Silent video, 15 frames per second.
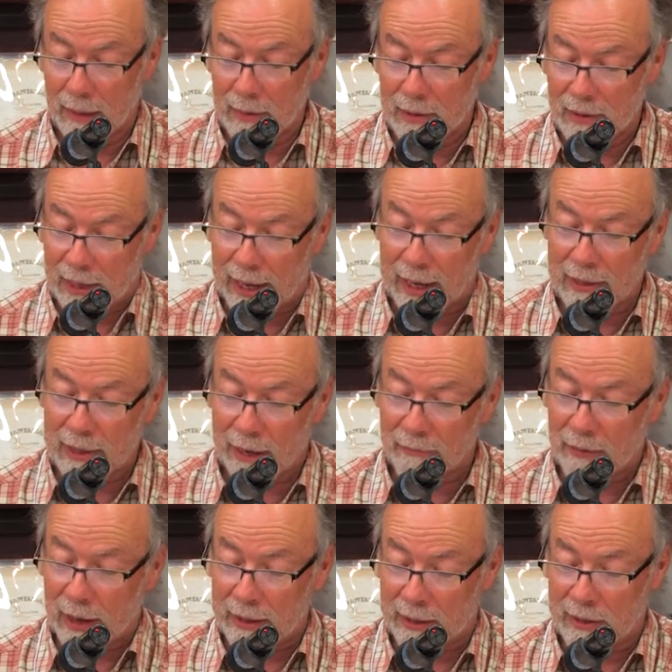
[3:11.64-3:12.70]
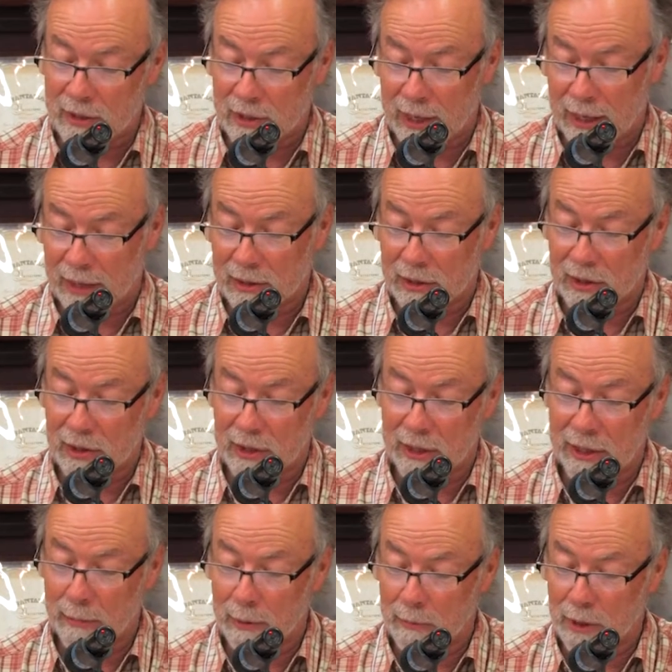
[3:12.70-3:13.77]
This anti-phonics stance is
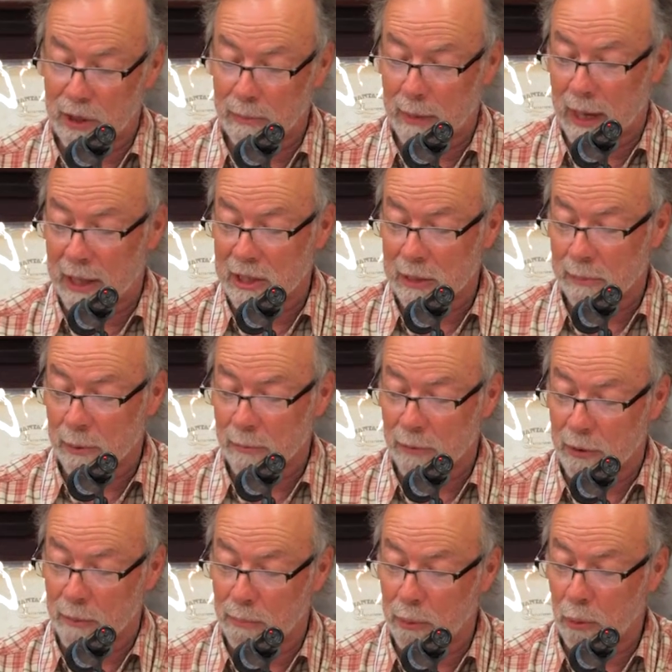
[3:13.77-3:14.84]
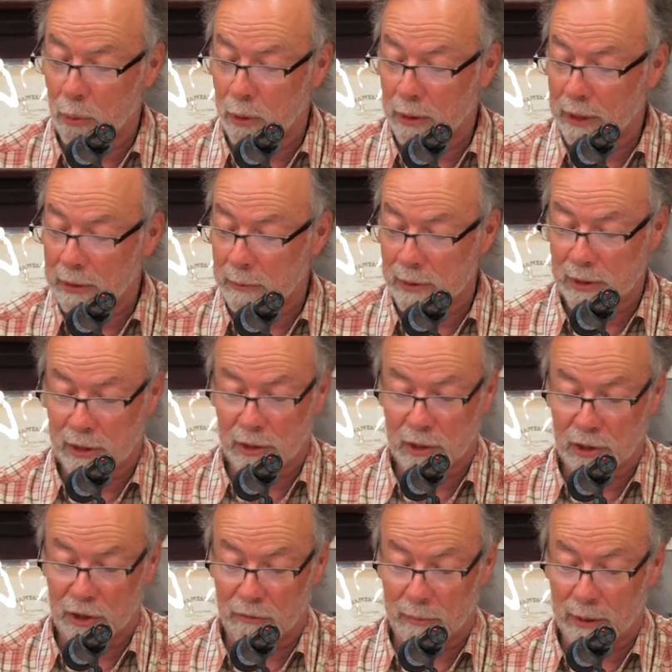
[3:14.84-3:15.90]
seen to be responsible for the poor literacy
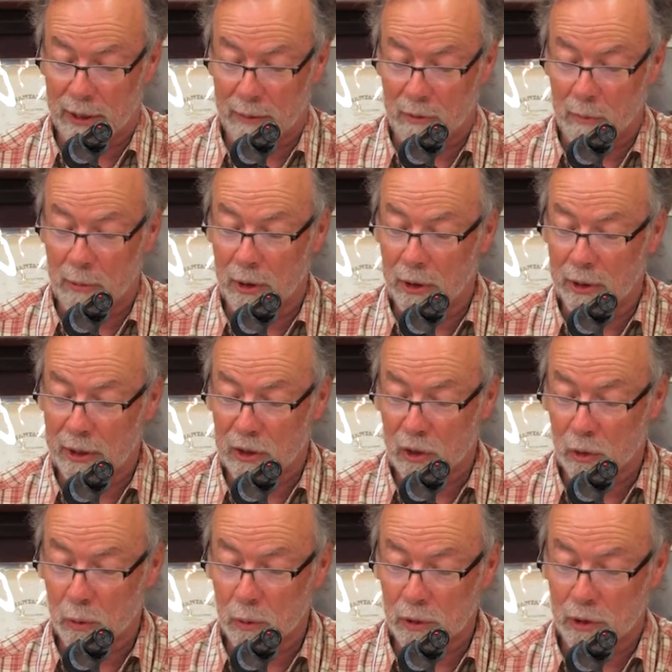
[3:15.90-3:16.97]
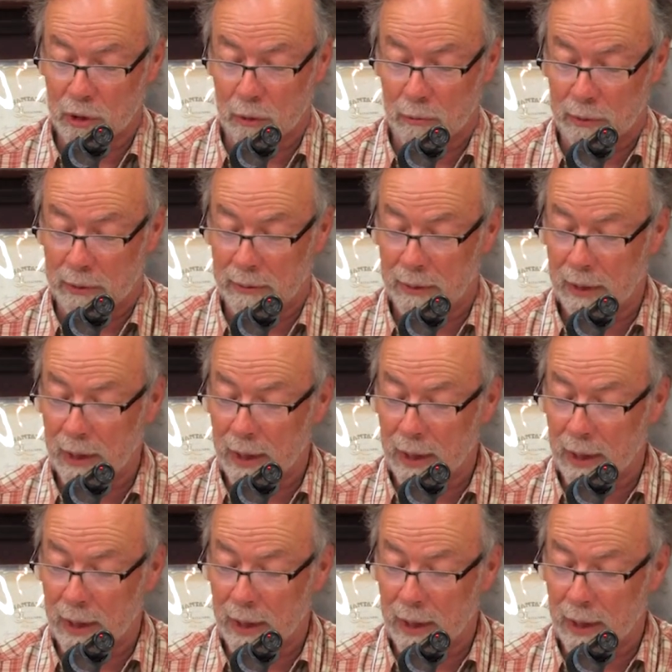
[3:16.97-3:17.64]
achievement of American schoolchildren